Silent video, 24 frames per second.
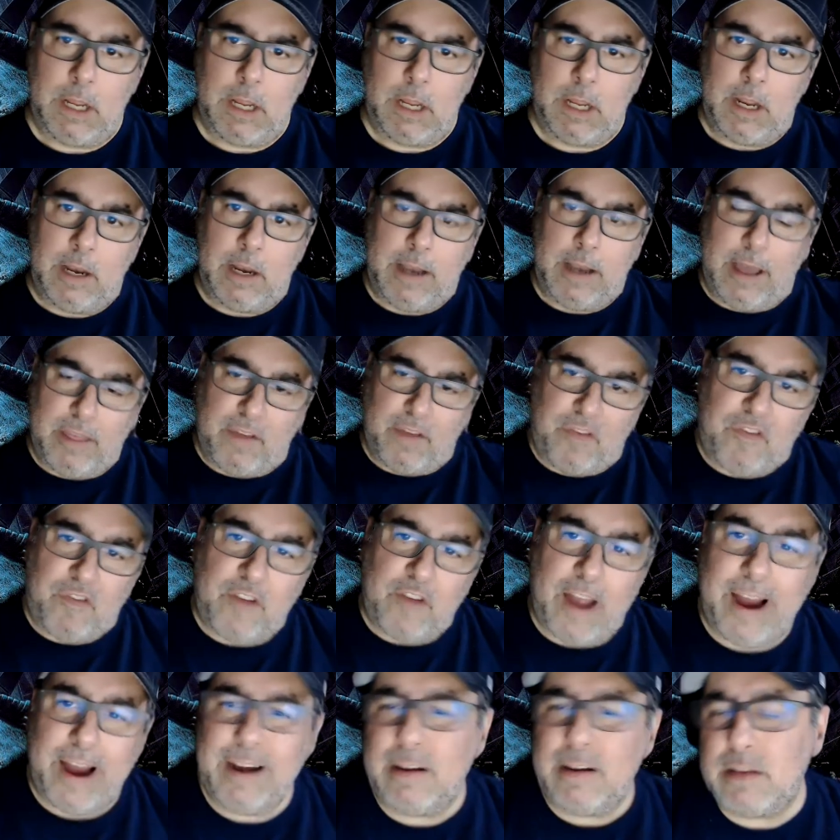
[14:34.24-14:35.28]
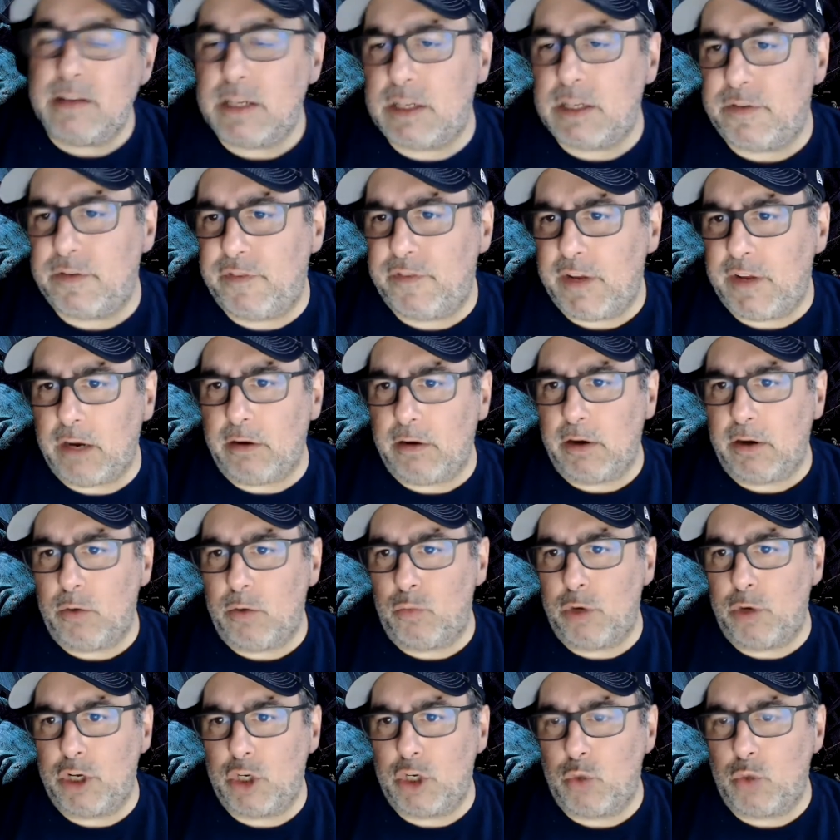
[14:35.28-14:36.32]
Now, the final sphere in
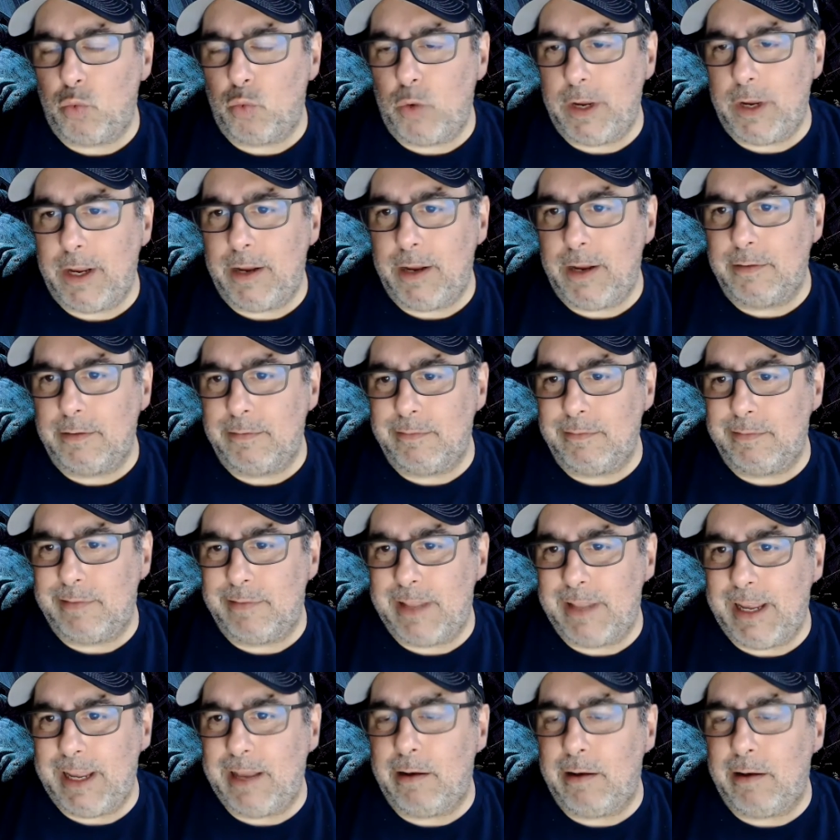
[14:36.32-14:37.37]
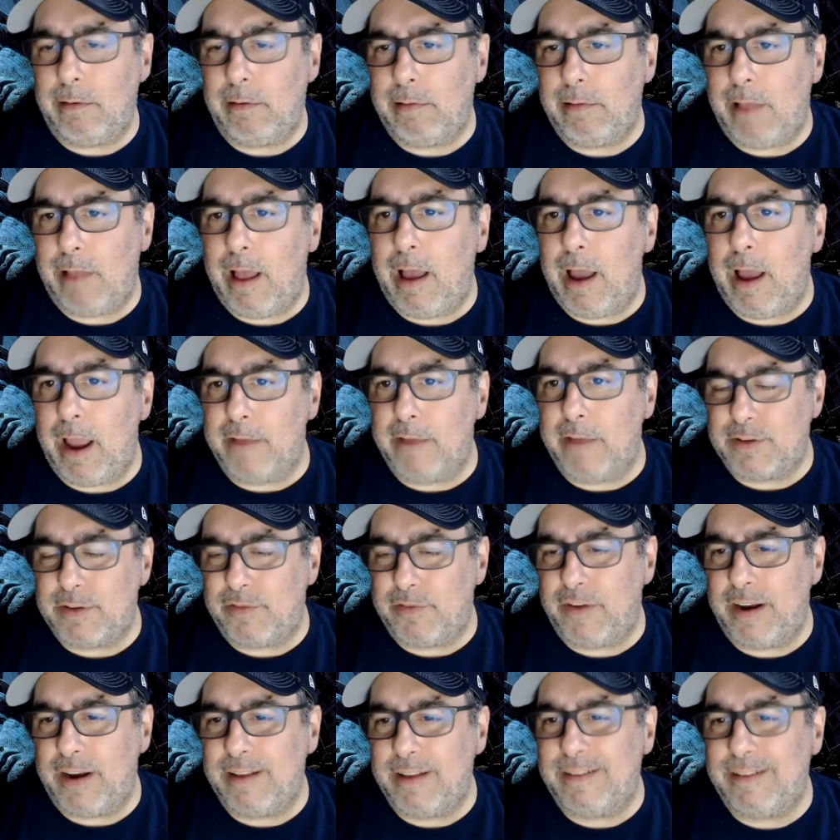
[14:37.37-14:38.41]
which we lead our lives, the
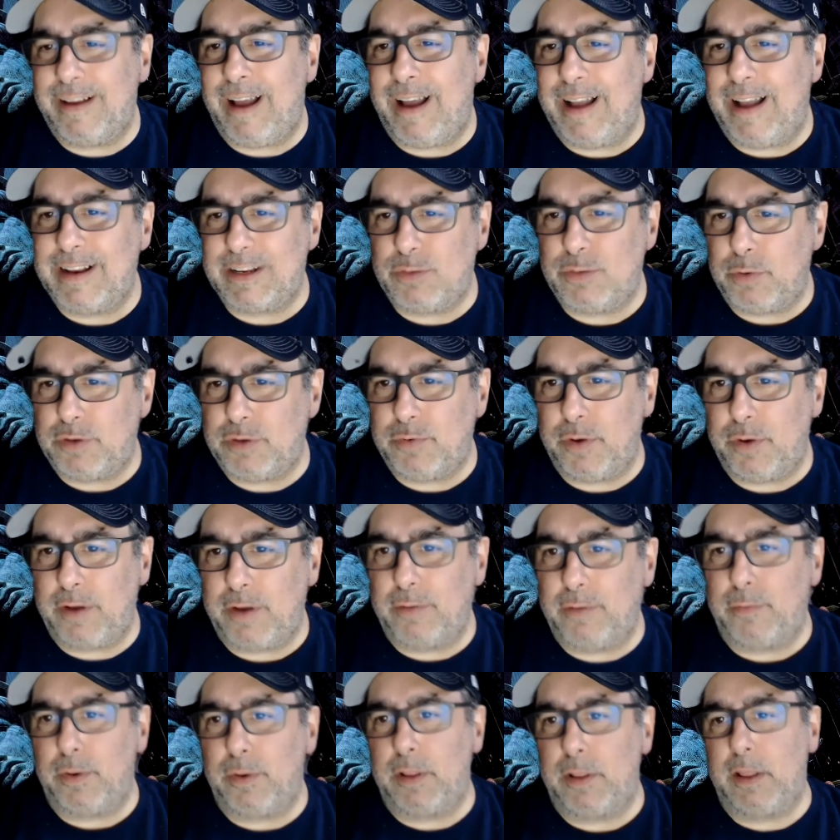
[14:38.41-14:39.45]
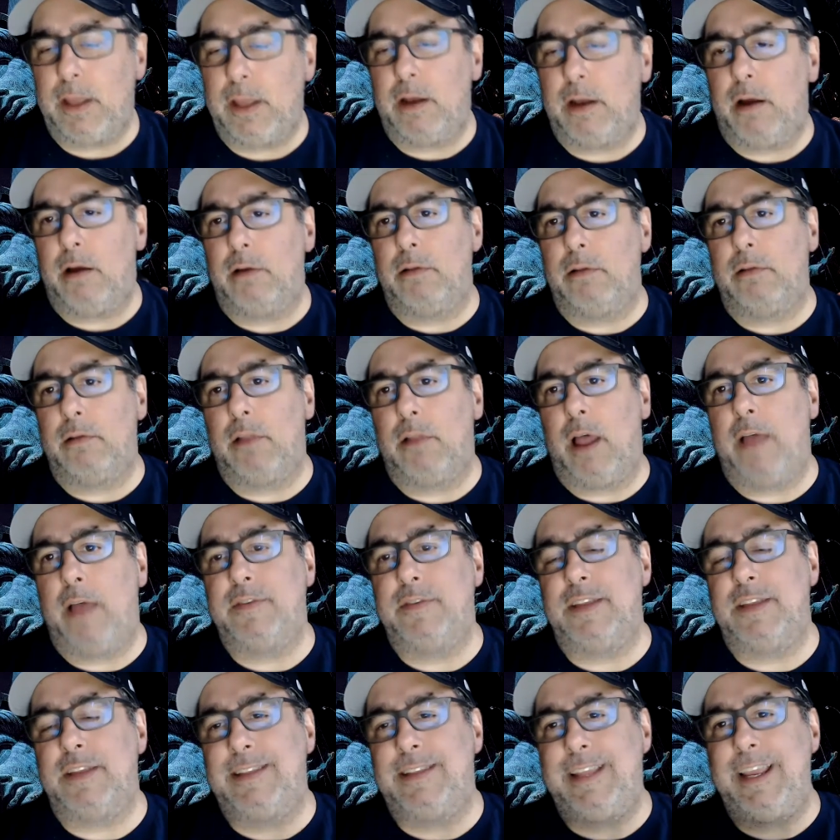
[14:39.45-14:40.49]
final context in which we lead our lives,
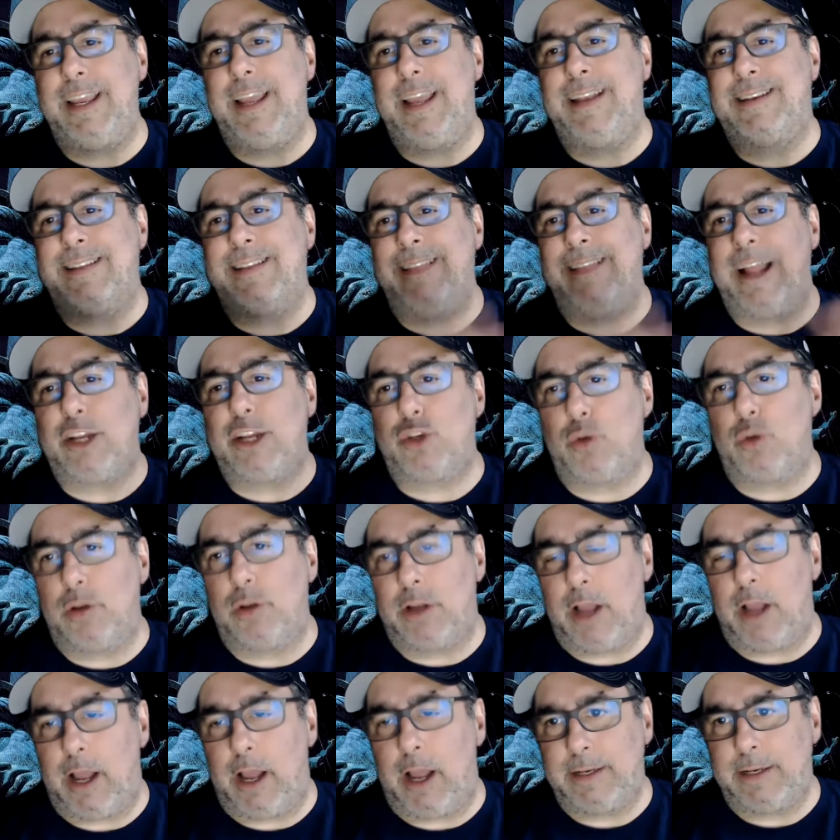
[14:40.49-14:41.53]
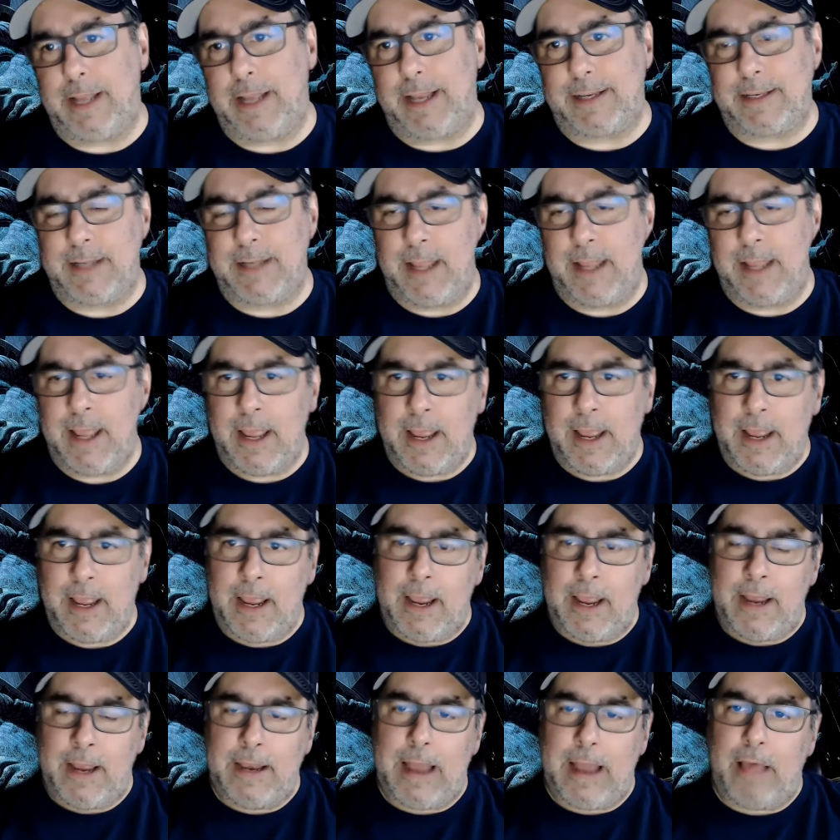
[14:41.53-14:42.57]
is the intellectual context.
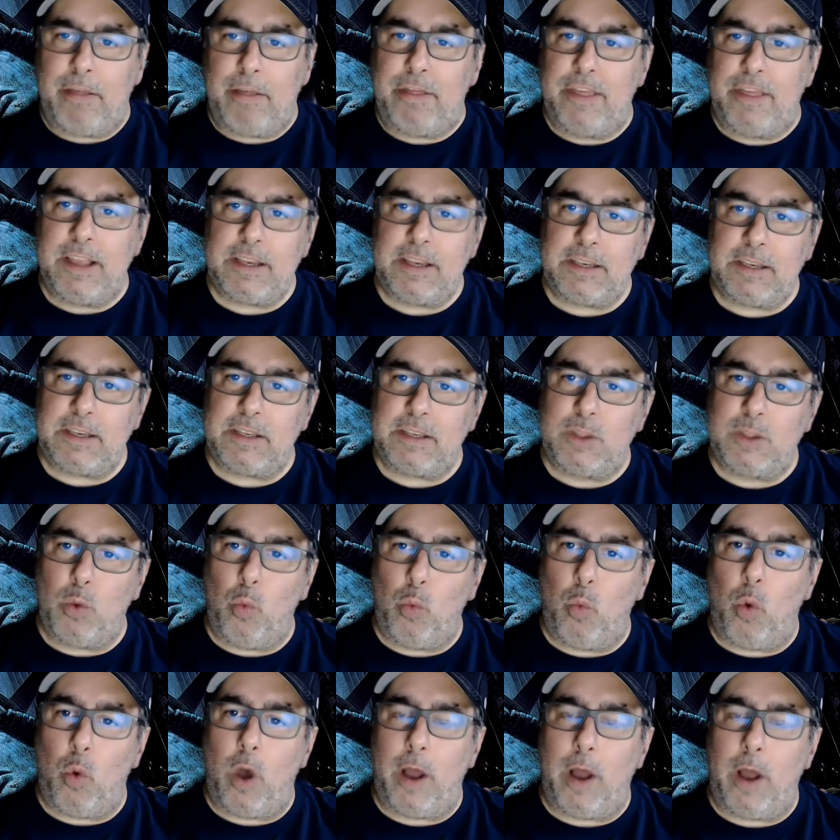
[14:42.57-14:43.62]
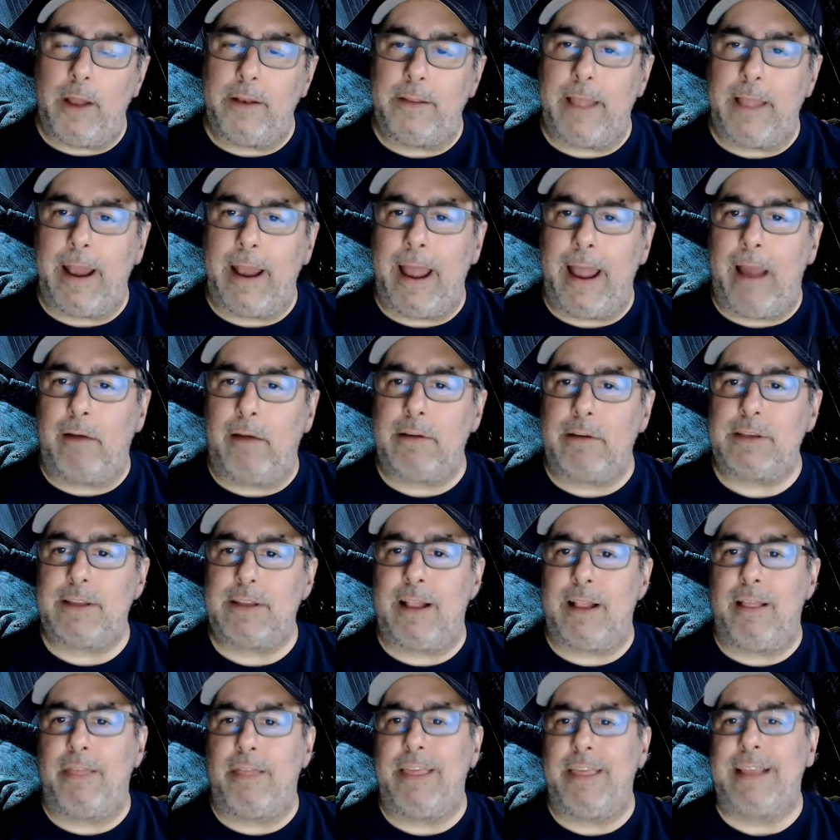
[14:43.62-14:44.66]
Now, this is the one that
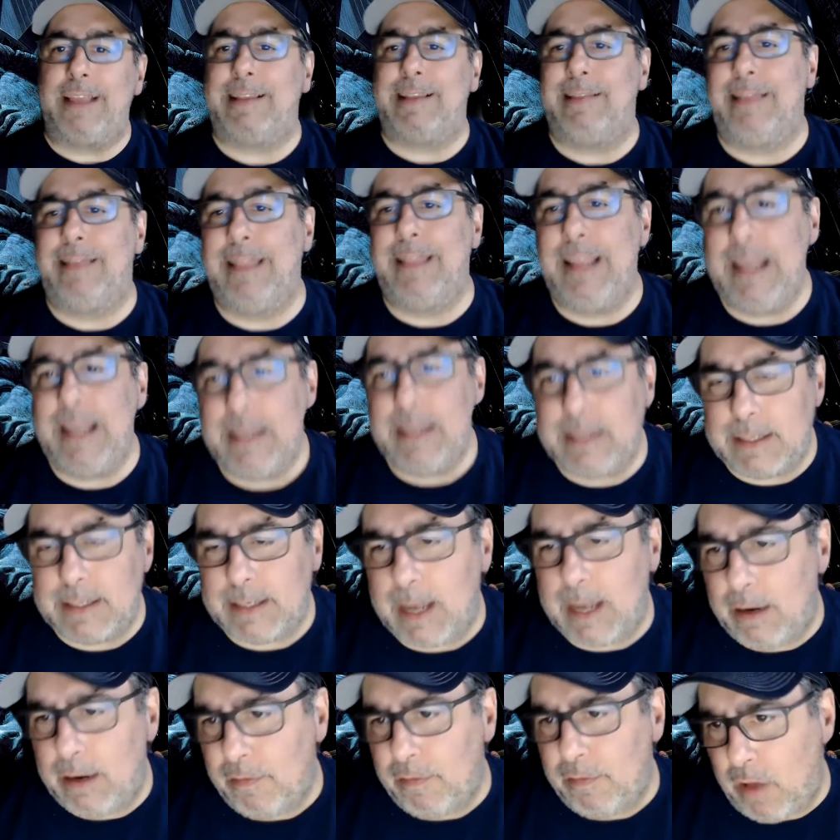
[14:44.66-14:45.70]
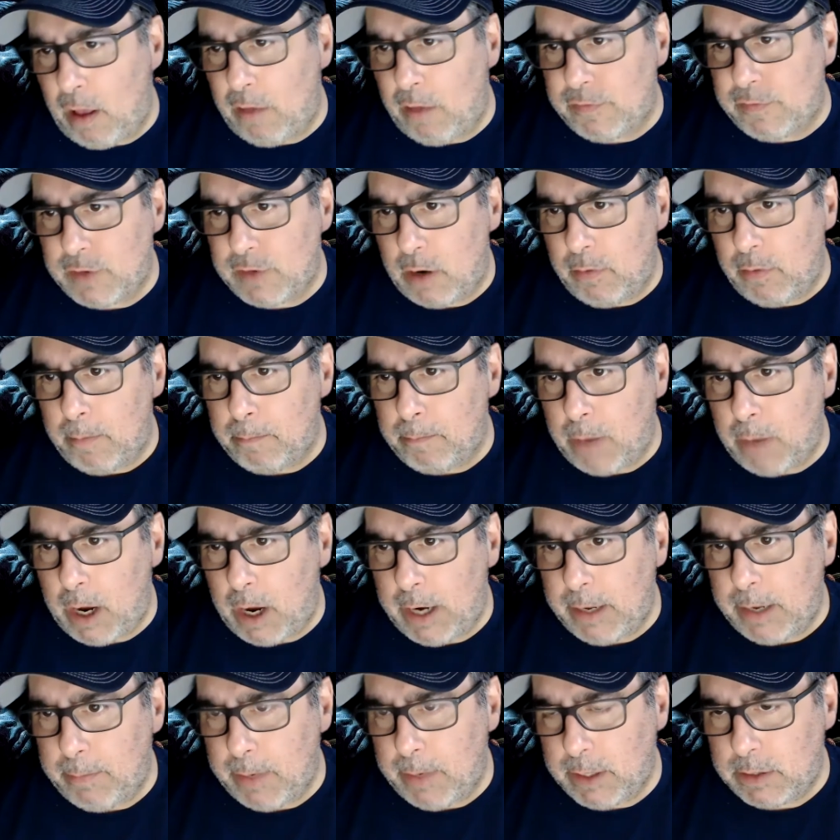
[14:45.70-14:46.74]
Aristotle thinks least involves our
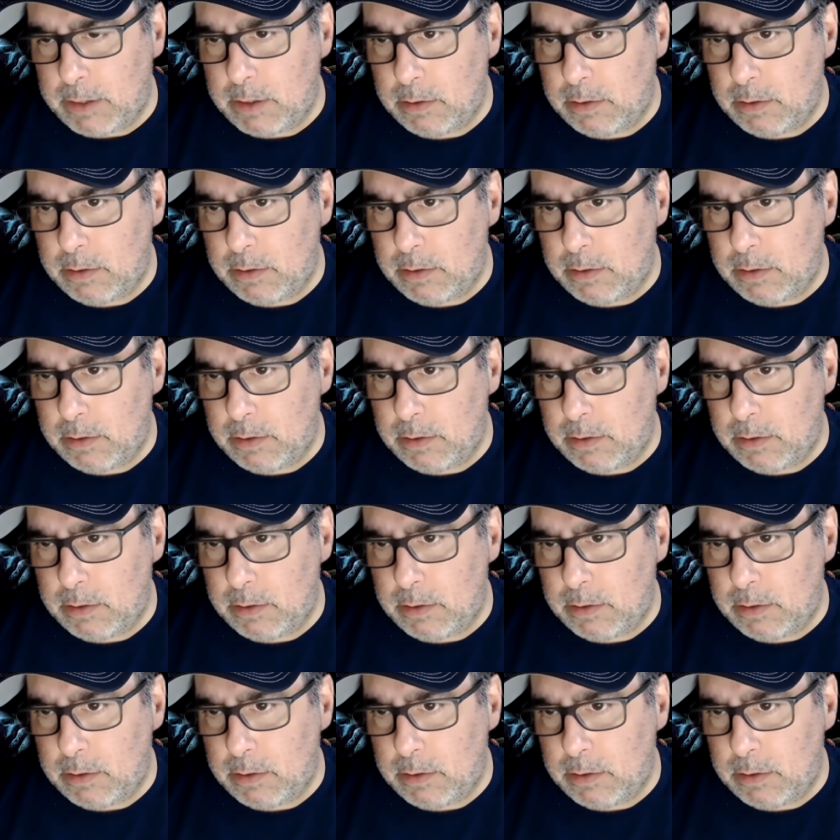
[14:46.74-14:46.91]
embodiment.